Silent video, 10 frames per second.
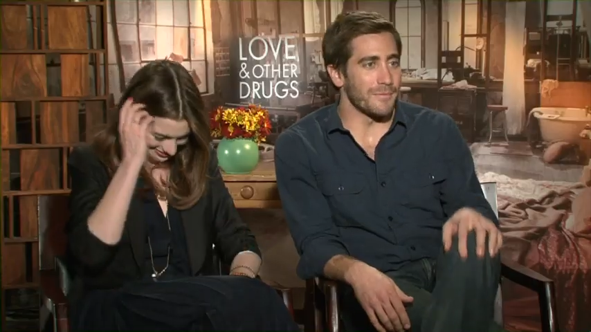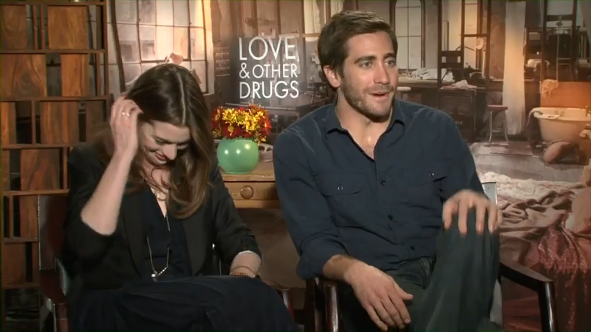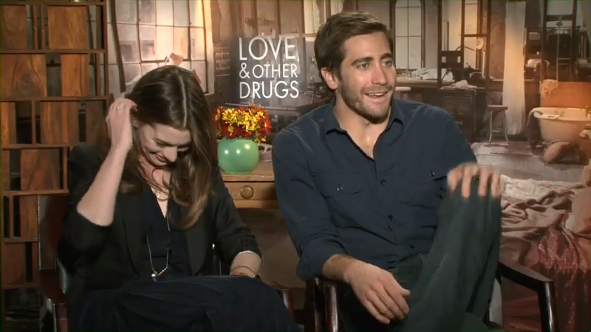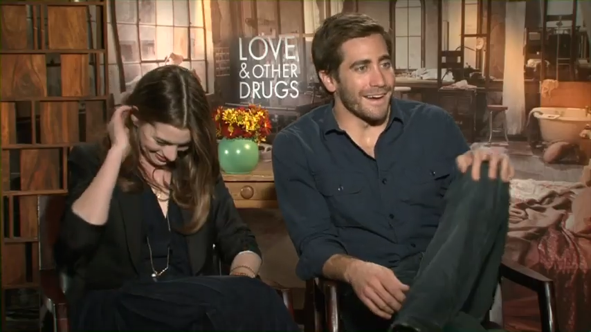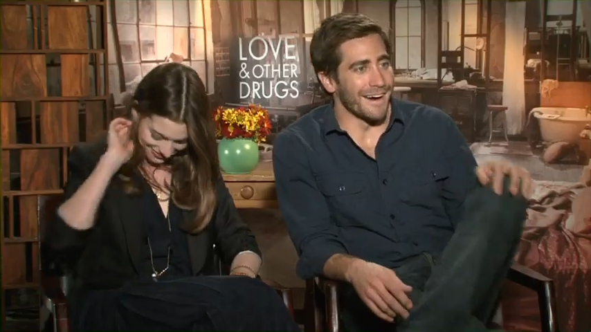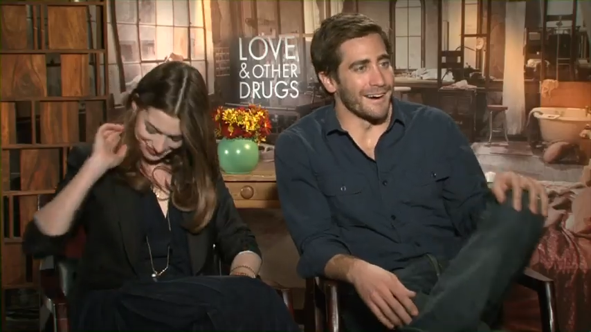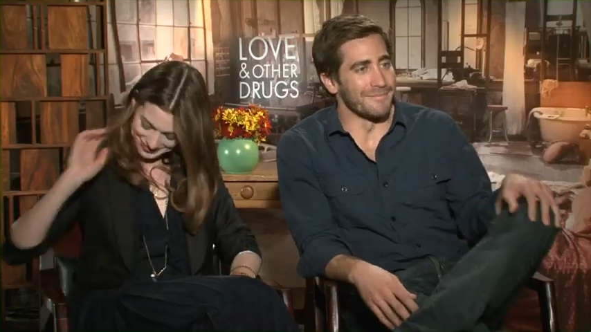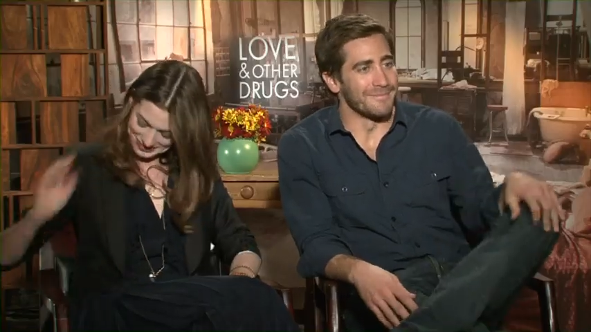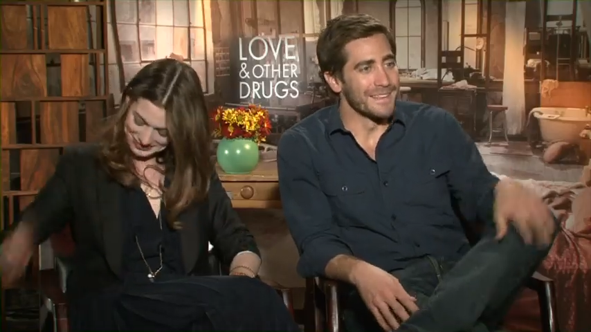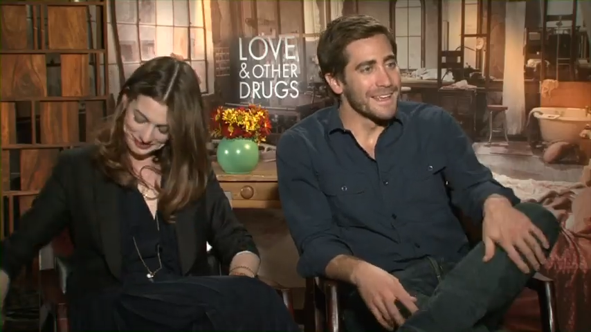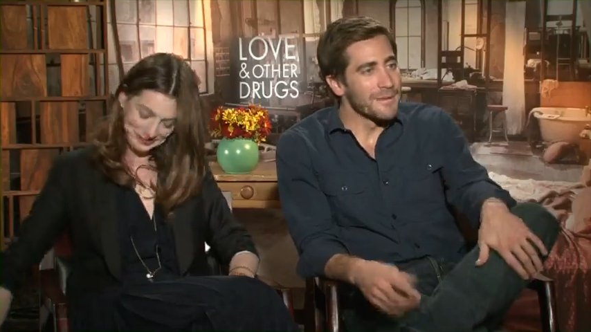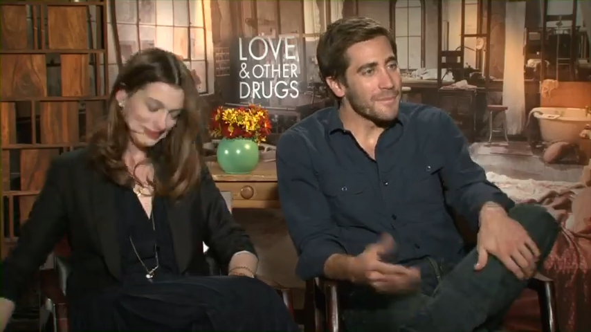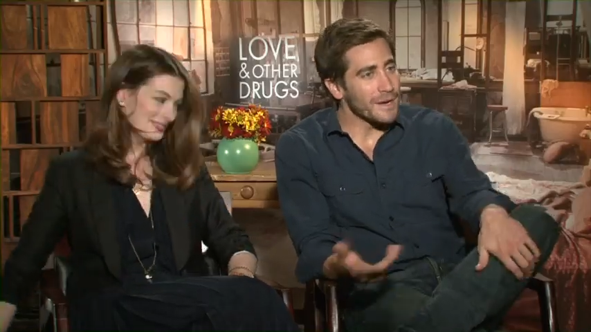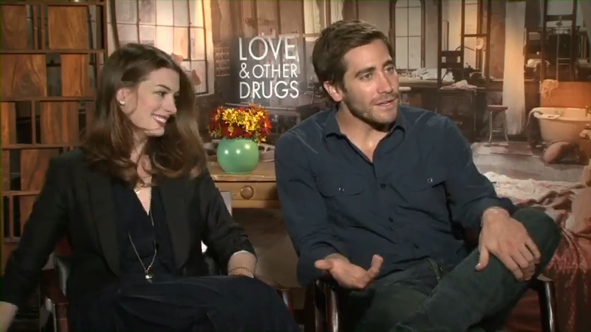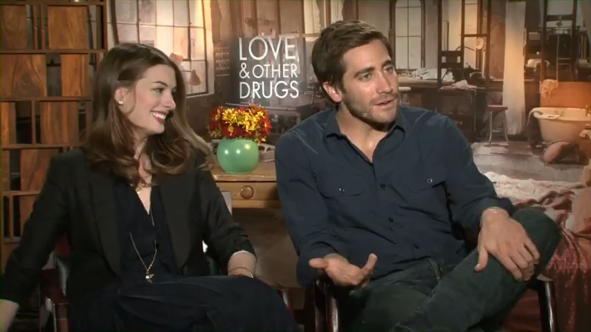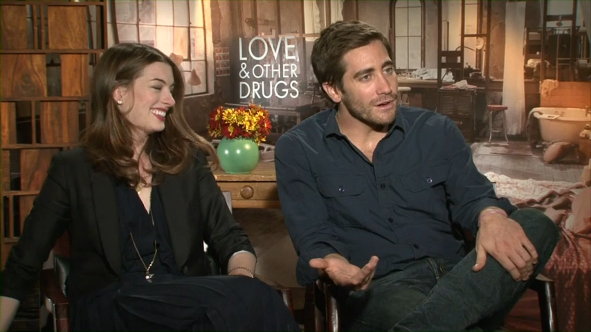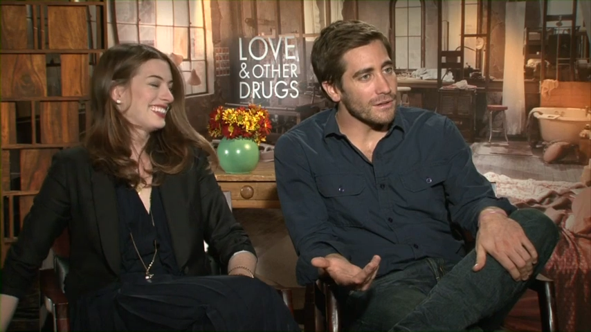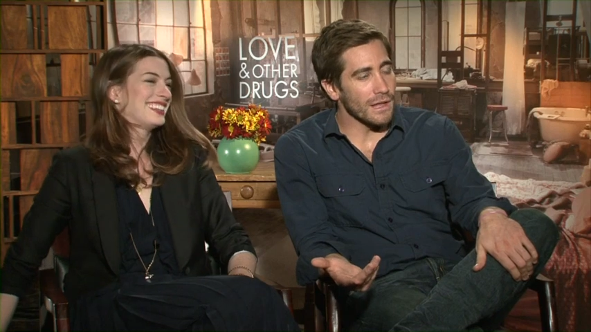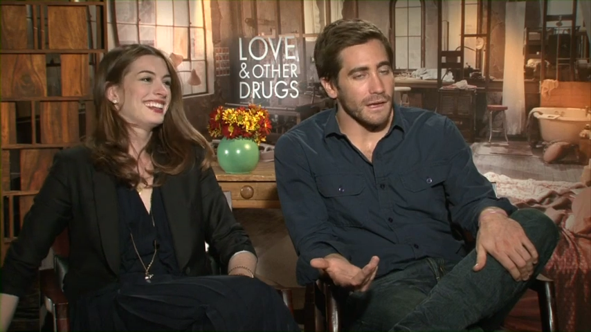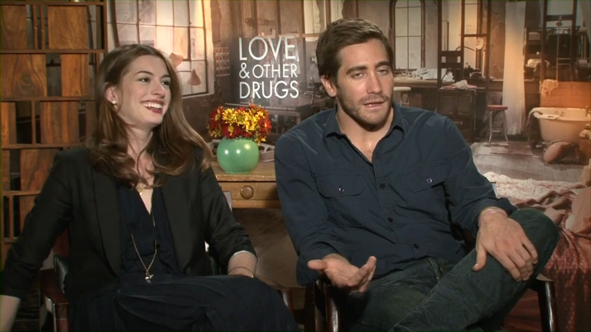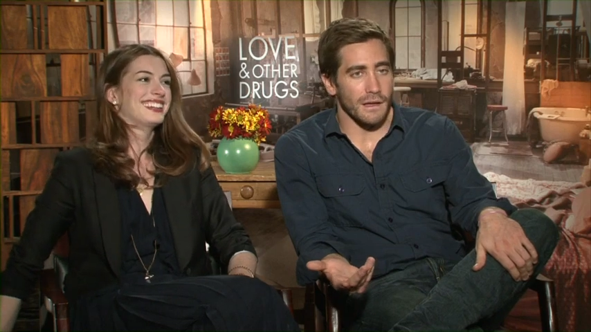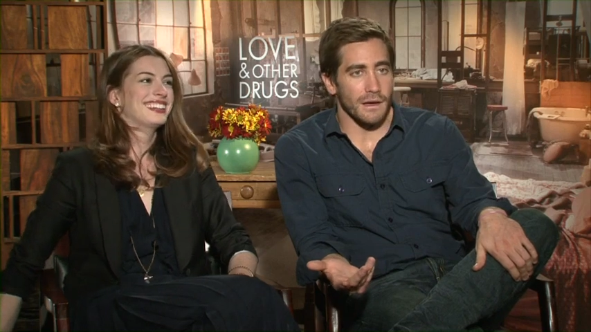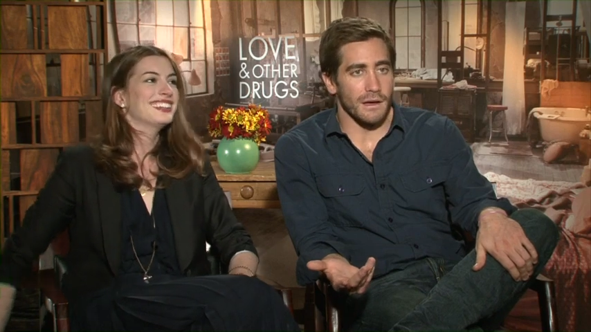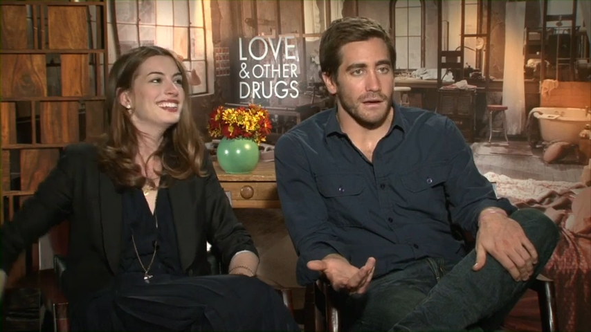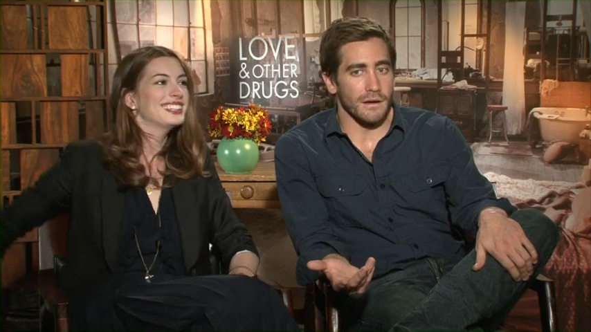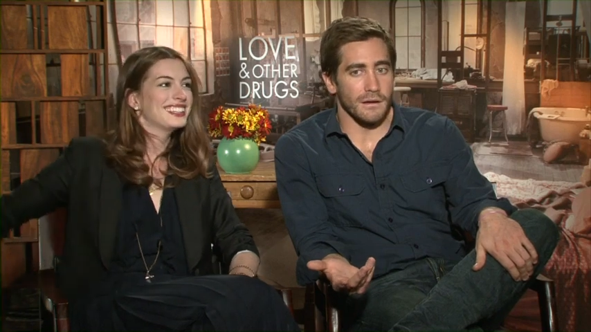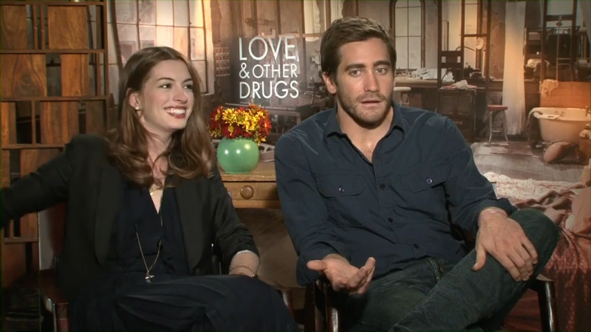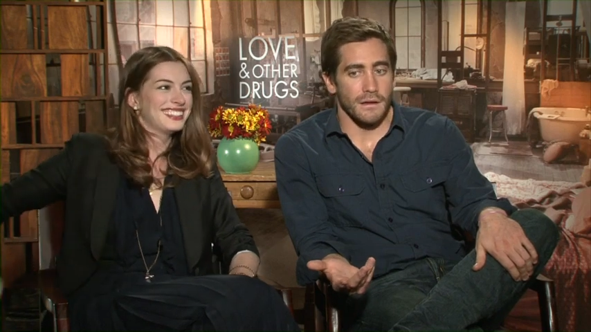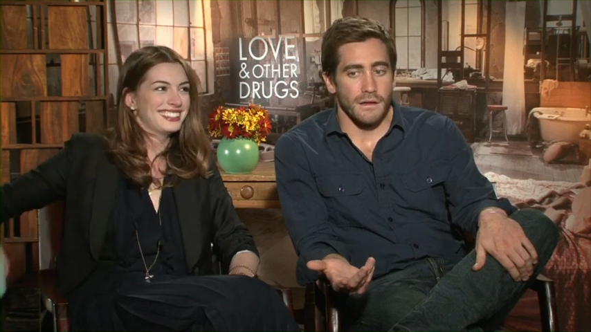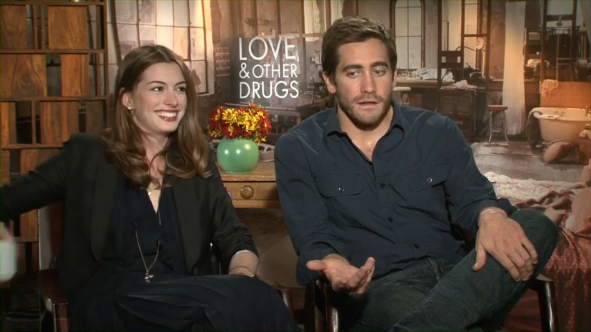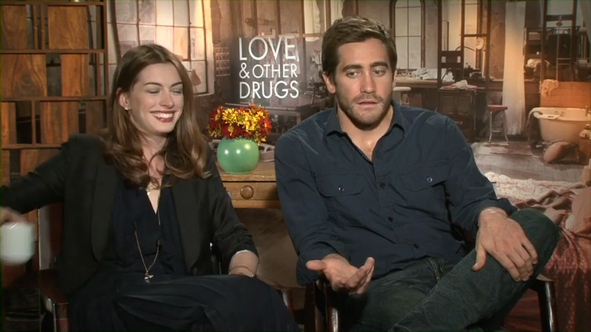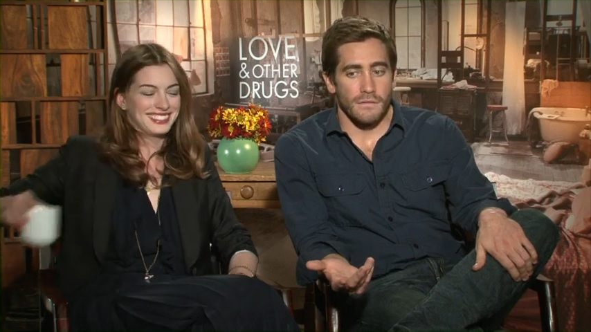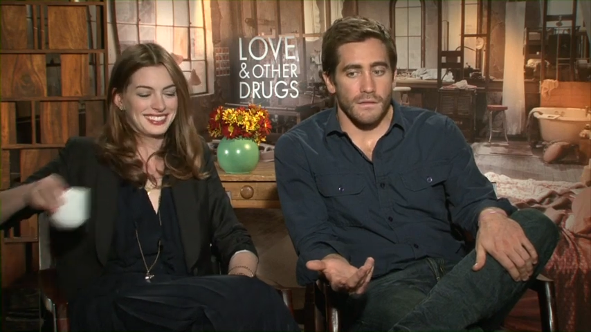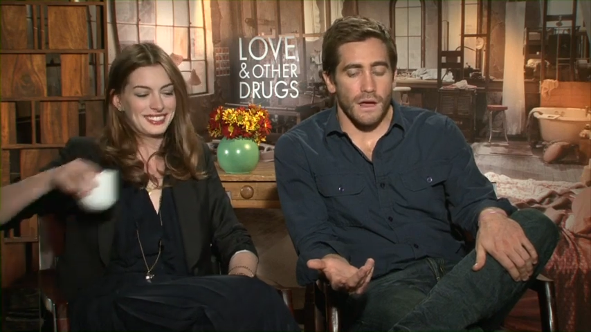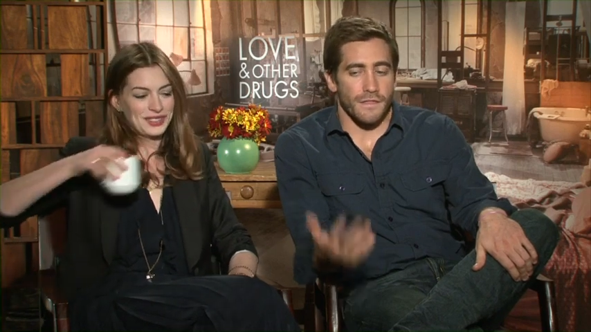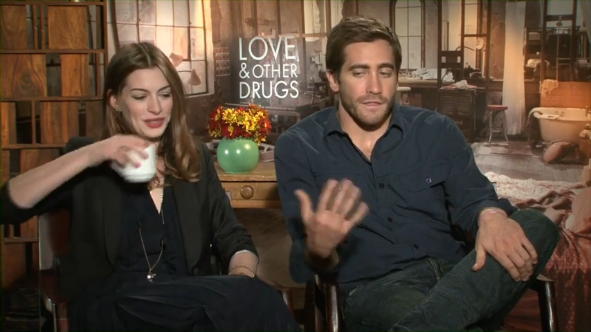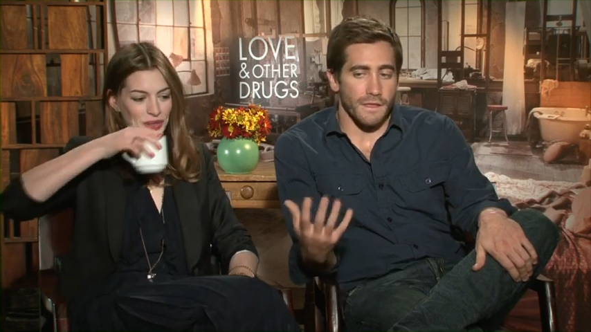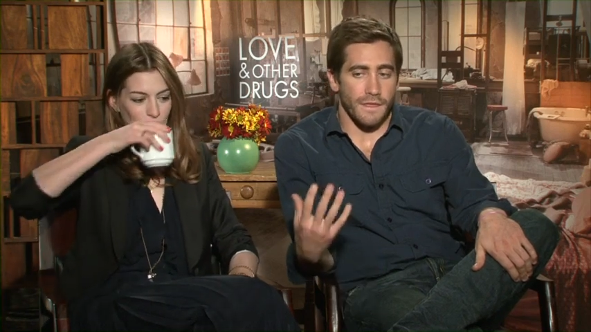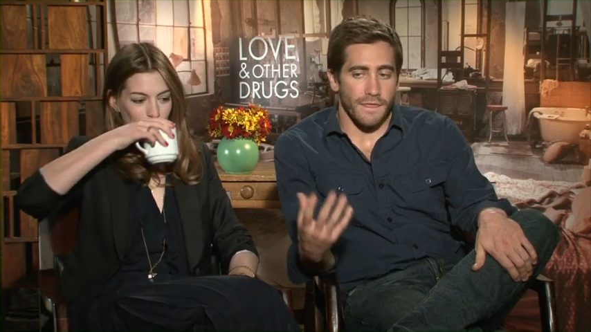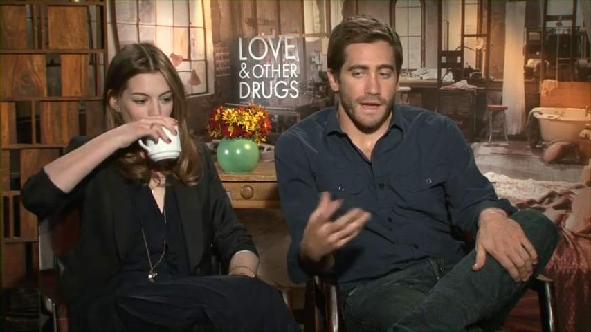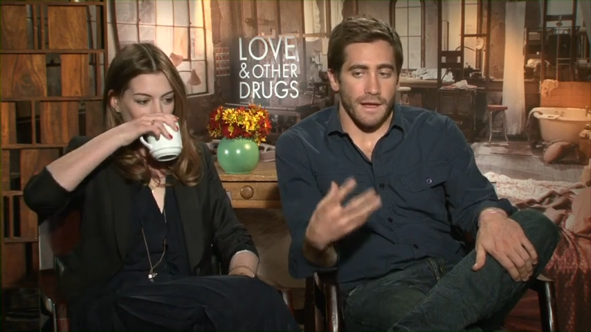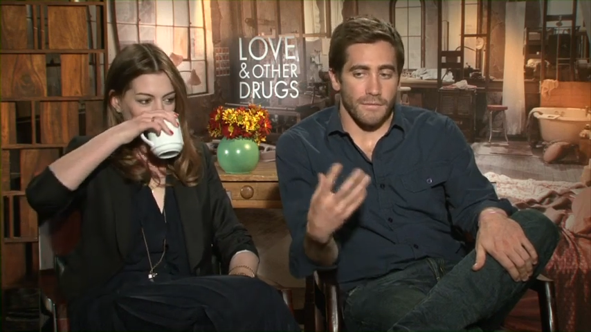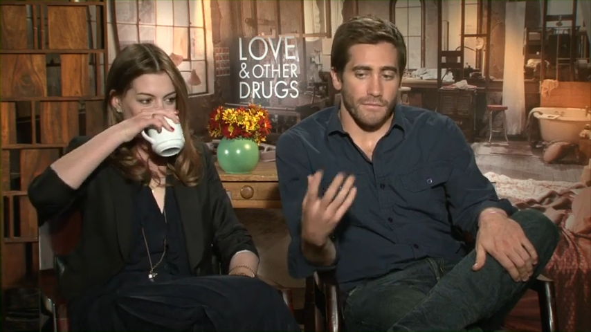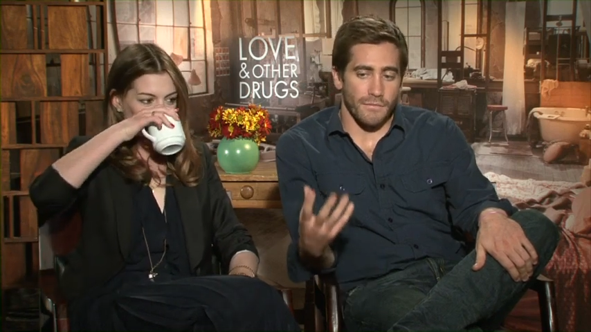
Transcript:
Speaker 1: but um, but you know, like uh, I think that that.